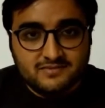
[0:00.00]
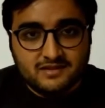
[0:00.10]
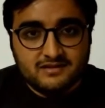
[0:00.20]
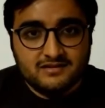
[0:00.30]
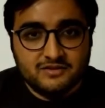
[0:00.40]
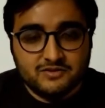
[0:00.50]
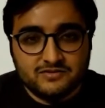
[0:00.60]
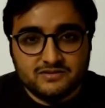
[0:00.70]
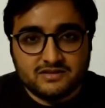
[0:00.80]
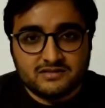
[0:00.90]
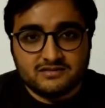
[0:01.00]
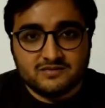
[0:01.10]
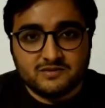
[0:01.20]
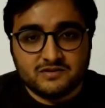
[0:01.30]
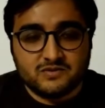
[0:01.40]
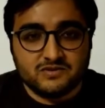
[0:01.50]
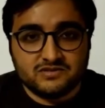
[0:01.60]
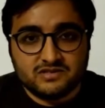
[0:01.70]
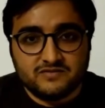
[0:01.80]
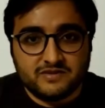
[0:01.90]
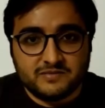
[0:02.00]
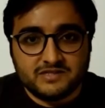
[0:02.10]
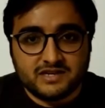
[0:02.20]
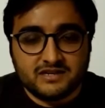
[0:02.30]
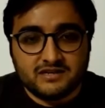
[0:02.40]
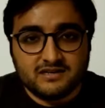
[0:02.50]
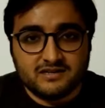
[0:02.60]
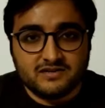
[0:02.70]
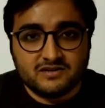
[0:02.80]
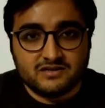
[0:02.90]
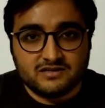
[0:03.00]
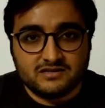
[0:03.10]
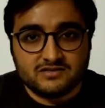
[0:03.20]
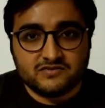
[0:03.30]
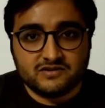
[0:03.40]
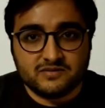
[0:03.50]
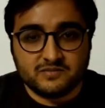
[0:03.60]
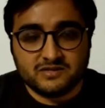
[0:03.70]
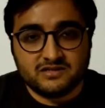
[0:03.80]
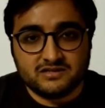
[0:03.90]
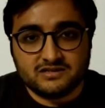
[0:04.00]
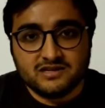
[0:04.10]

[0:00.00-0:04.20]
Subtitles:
the customer goes to the website, he orders for a product,